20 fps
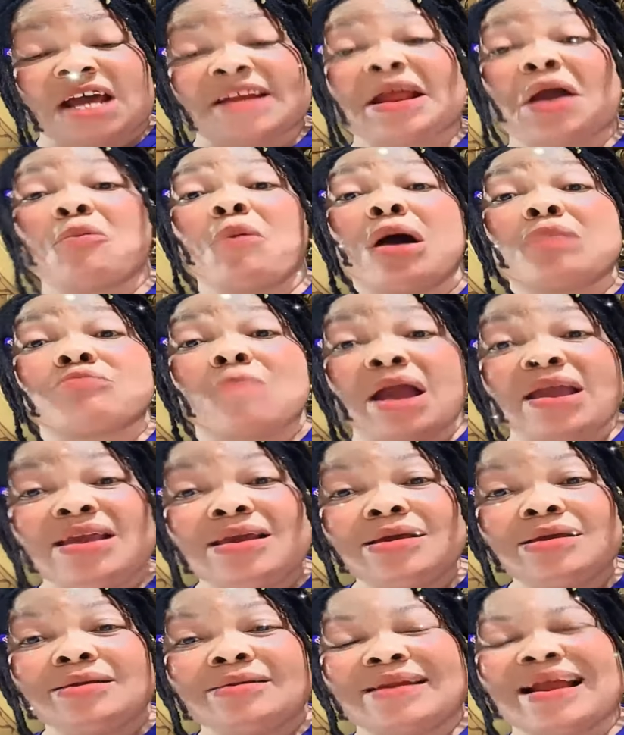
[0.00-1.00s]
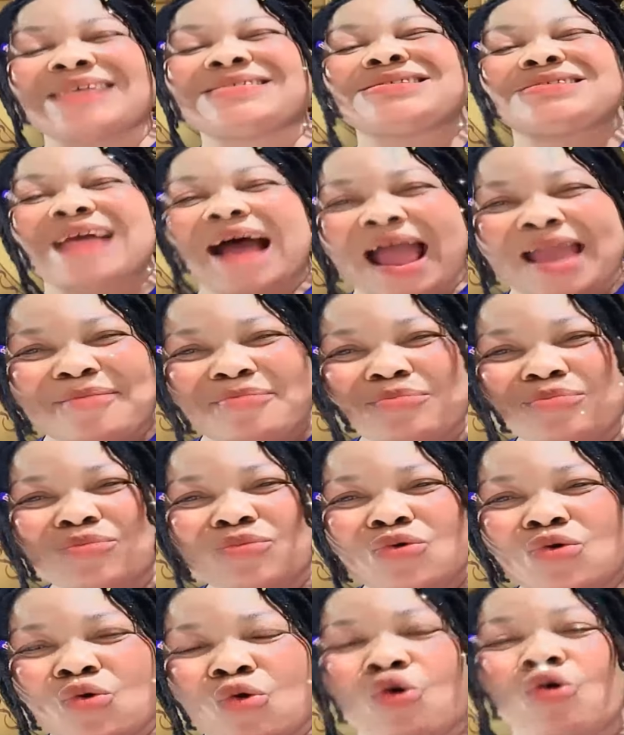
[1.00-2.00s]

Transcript: said ye work ba yi, next time,